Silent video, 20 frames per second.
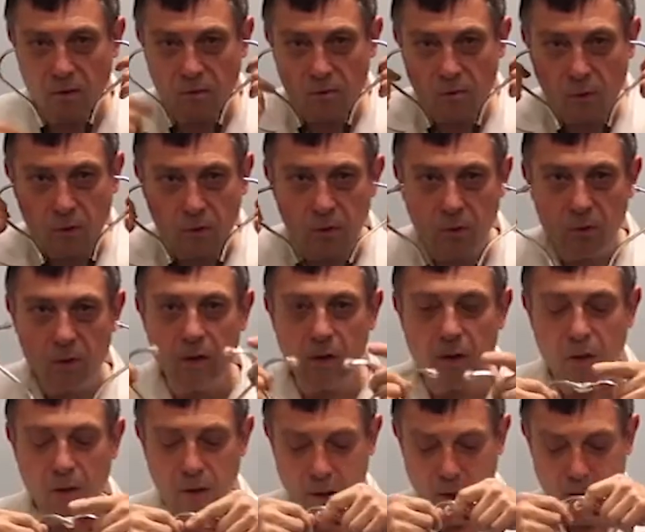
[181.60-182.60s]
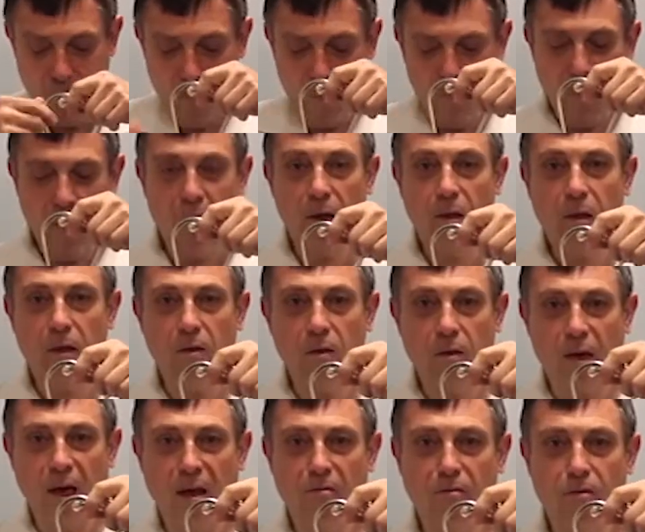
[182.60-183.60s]
That's all you need by
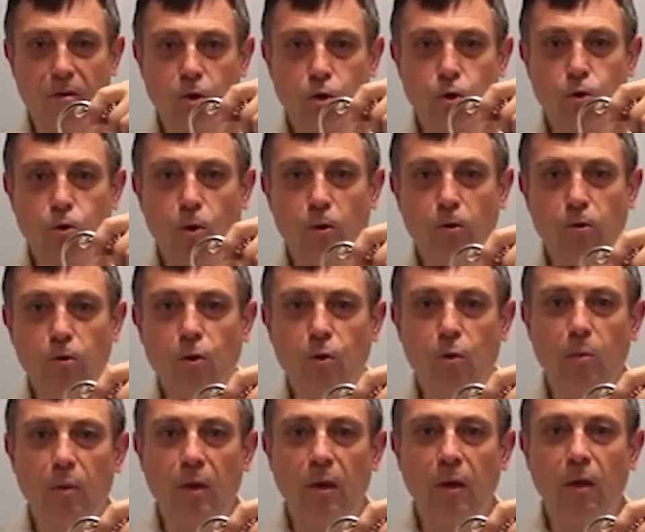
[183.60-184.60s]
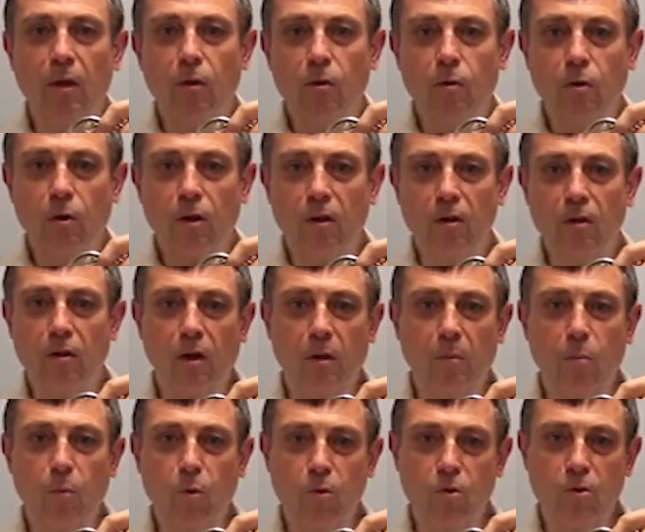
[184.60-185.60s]
having short tubing, you
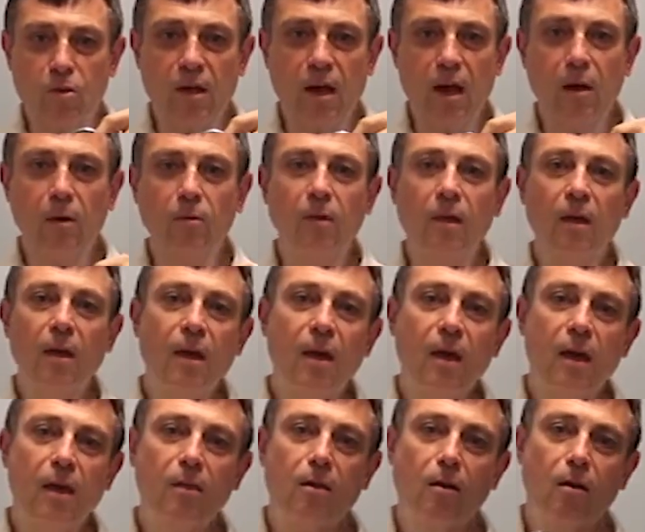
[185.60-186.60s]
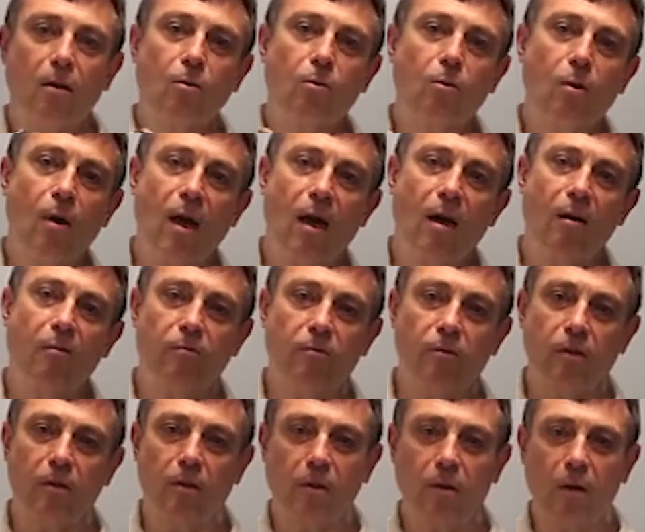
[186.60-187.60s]
conduct more sound, and there you have
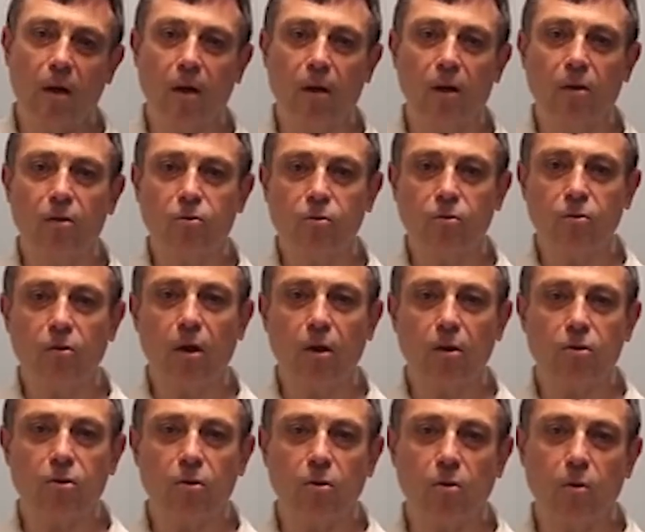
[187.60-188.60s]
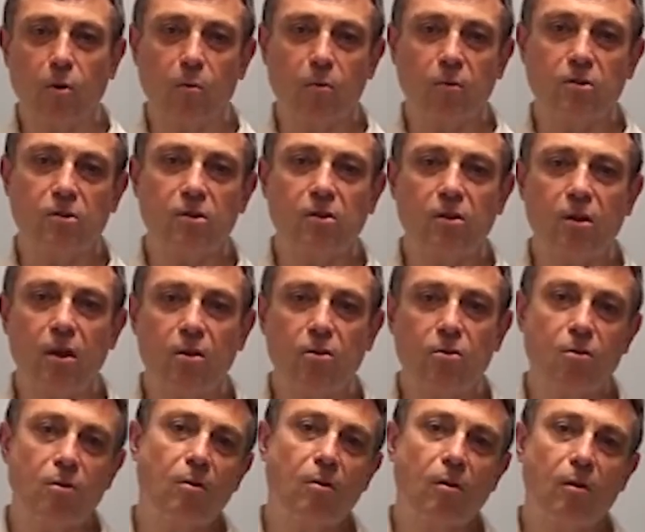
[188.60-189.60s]
the uh, introduction or
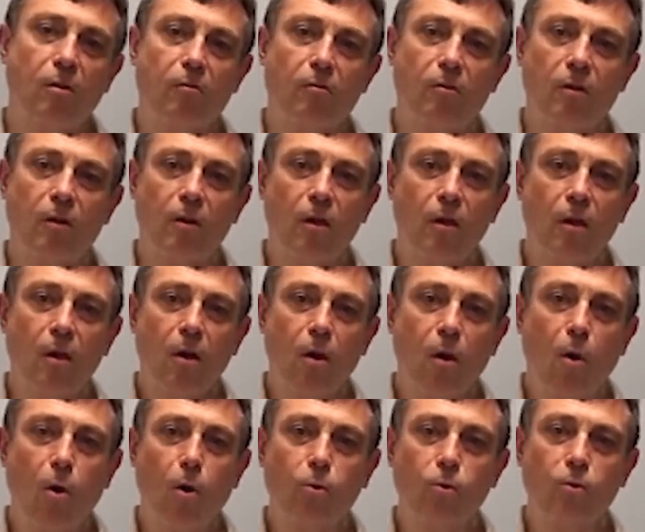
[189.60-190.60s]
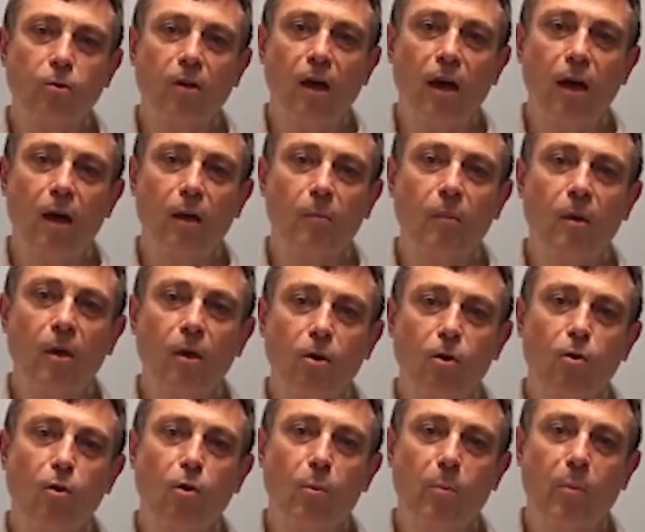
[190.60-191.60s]
presentation of the old-time
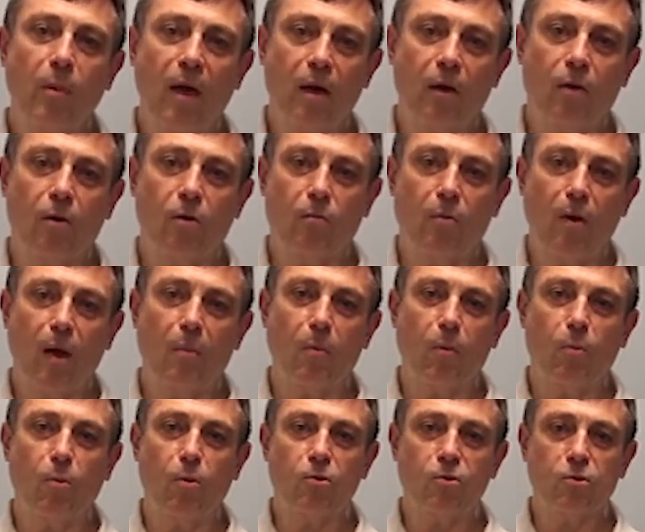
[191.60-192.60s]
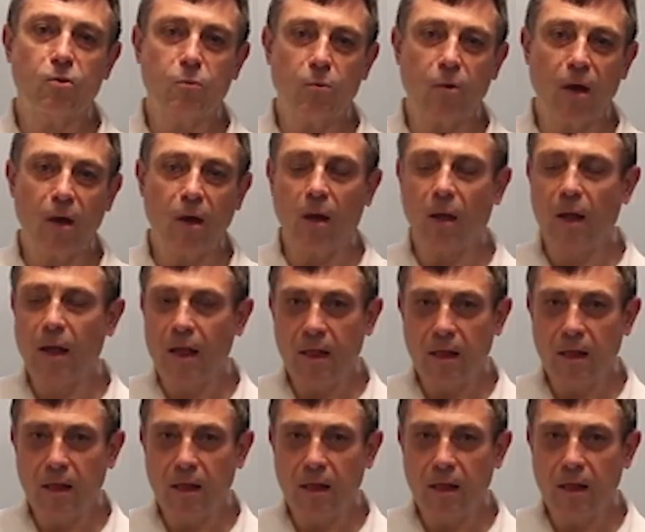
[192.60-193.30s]
Hewlett-Packard Rappaport Sprague.